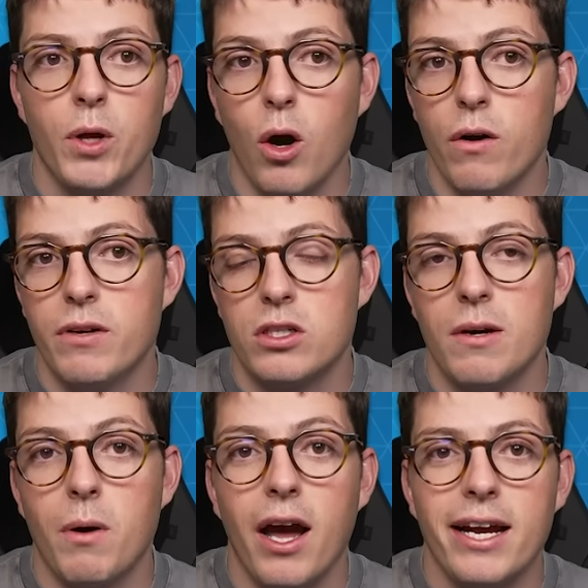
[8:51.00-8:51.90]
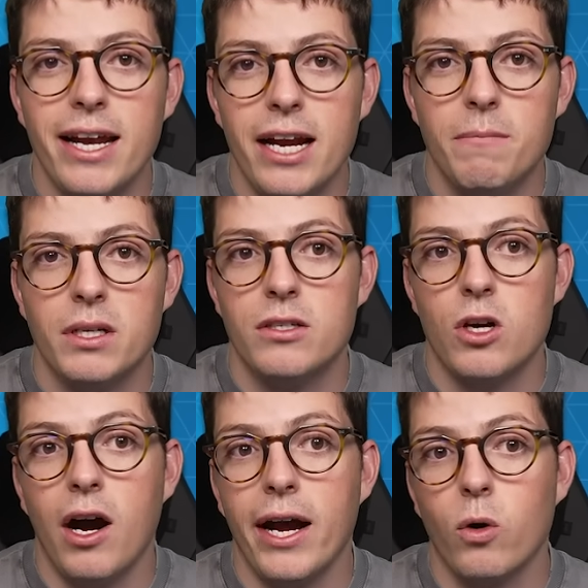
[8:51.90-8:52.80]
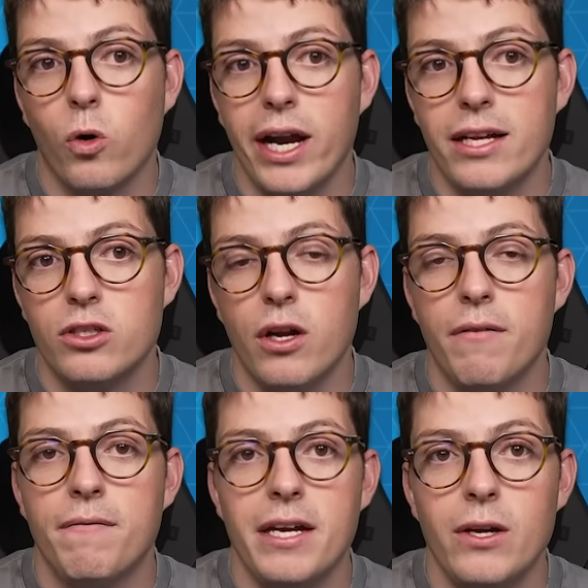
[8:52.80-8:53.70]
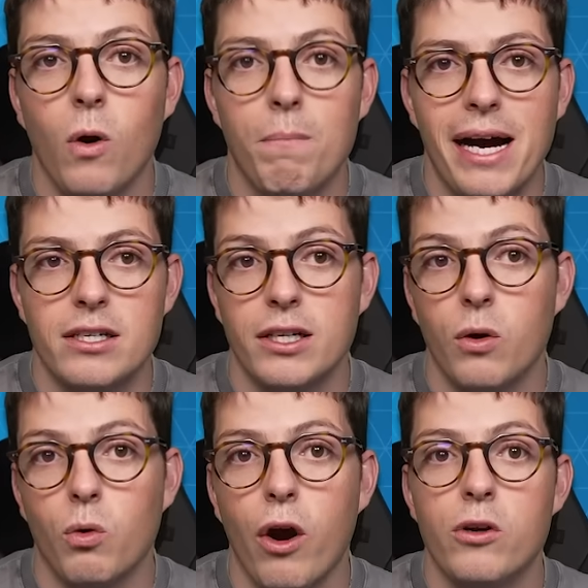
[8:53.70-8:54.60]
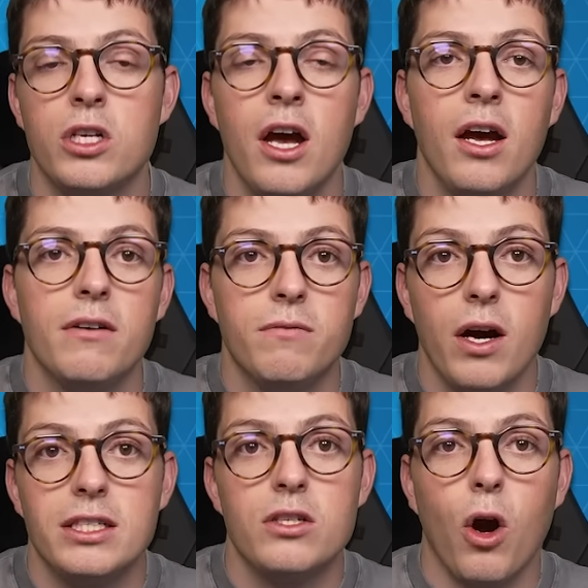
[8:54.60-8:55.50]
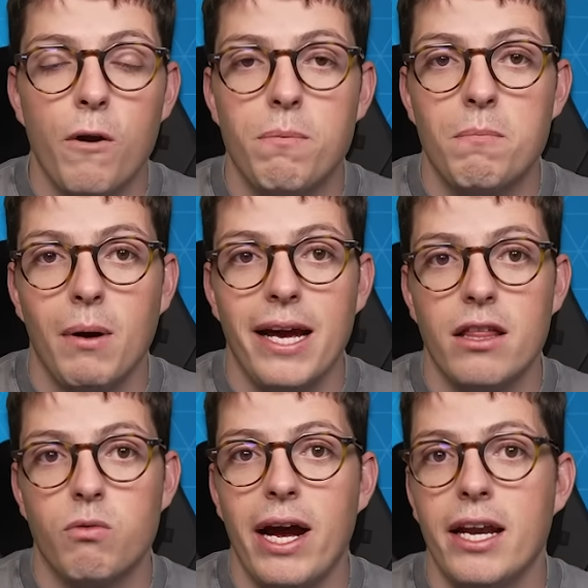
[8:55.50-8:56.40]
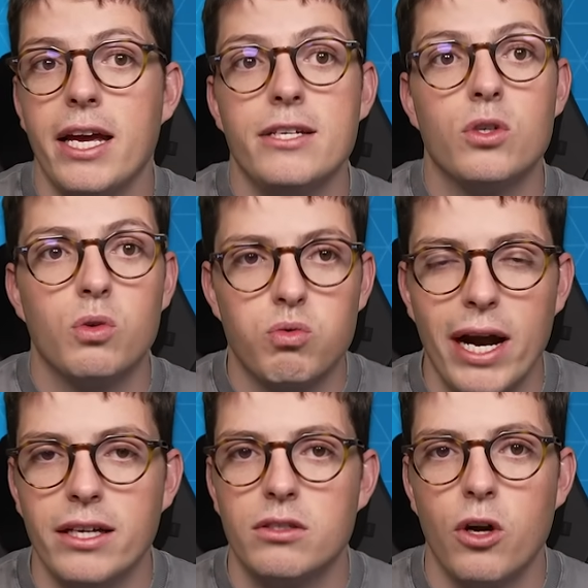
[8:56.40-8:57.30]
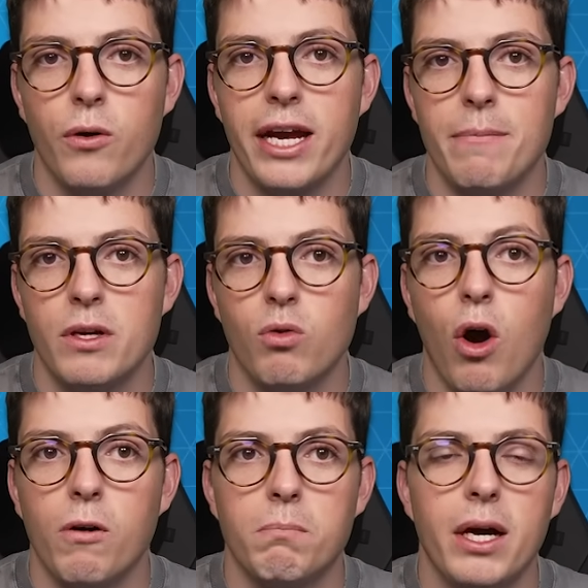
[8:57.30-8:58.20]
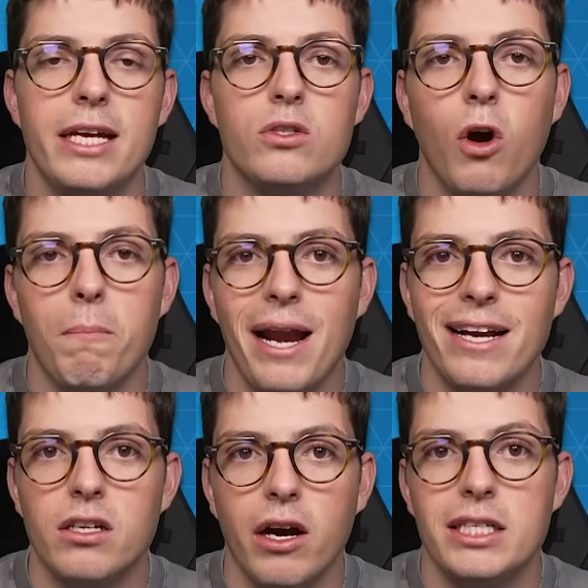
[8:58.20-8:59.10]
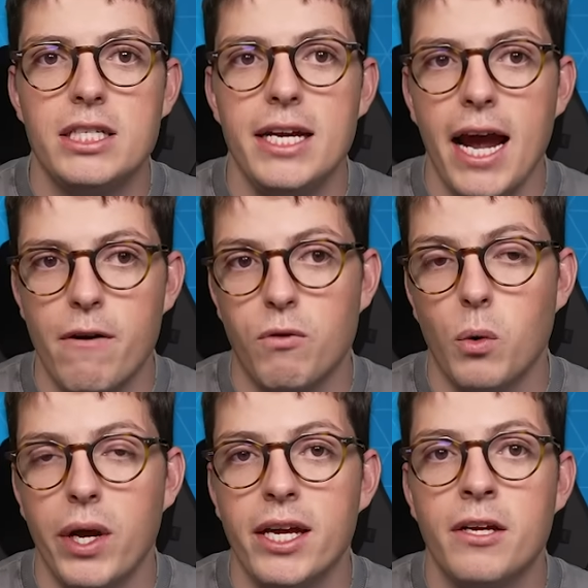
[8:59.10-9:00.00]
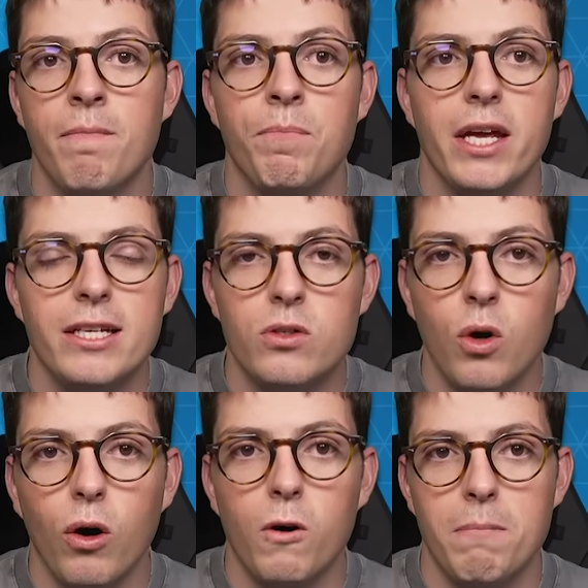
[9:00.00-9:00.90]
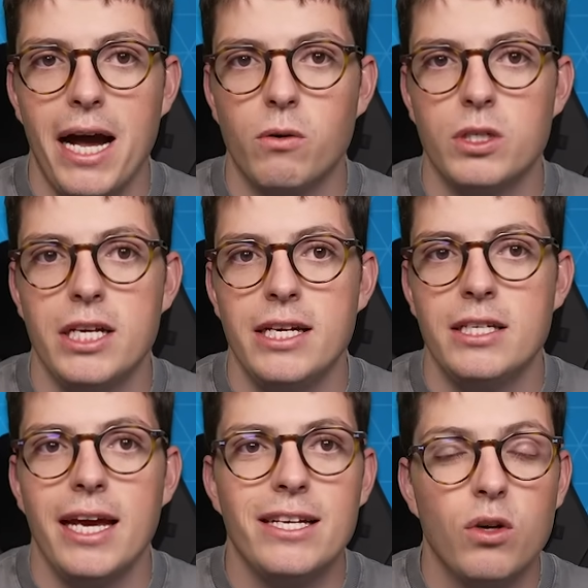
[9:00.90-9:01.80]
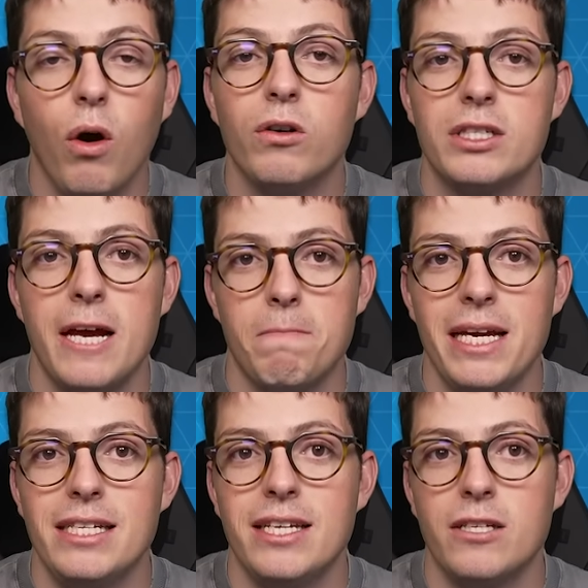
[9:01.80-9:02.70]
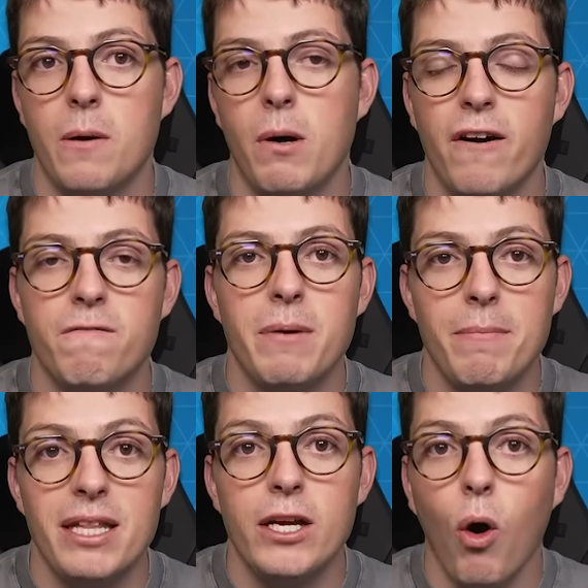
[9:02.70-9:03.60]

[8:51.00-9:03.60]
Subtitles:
over someone like an Iliman Ndiaye or an Enzo Lafite or Pascal Gross? Wirtz's open play threat is great, don't get me wrong, but he's not playing 90 every week. He's not on penalties. He's not on set pieces, apart from maybe the